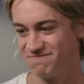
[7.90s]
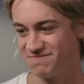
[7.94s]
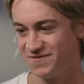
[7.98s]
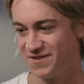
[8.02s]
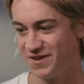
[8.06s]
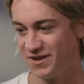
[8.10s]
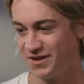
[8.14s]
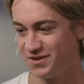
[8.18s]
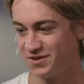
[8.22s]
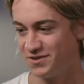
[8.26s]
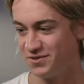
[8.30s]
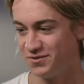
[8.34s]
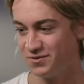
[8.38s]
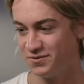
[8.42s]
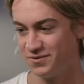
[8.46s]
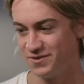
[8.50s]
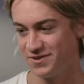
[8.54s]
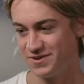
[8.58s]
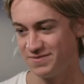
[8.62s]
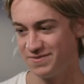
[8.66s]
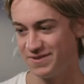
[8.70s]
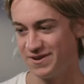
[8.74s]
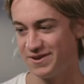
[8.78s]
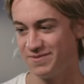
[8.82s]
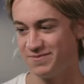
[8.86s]
thing to,
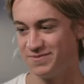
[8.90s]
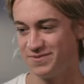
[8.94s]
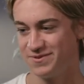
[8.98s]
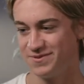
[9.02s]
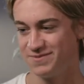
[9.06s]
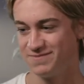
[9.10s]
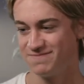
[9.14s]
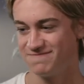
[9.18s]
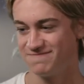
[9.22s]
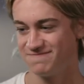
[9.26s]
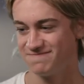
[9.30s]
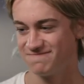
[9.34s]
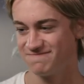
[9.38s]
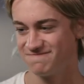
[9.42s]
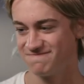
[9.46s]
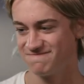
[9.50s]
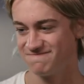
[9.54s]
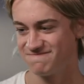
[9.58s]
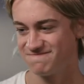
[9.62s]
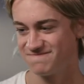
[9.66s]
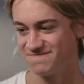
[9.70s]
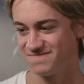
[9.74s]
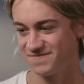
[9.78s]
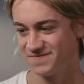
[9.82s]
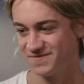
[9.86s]
to me, but
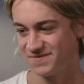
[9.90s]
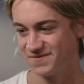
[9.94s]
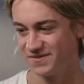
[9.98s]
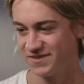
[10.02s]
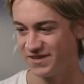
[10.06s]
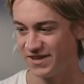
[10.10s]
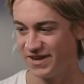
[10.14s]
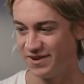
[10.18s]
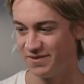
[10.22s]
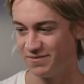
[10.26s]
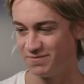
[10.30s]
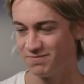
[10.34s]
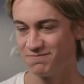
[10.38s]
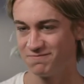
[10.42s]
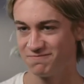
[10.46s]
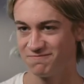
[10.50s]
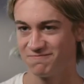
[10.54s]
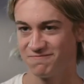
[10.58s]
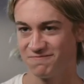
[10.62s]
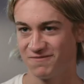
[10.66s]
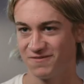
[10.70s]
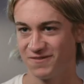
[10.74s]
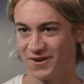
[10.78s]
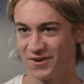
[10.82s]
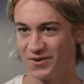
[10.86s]
yeah,
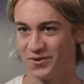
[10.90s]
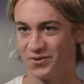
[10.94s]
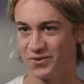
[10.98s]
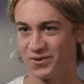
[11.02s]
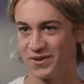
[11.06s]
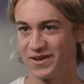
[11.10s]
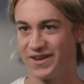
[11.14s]
I do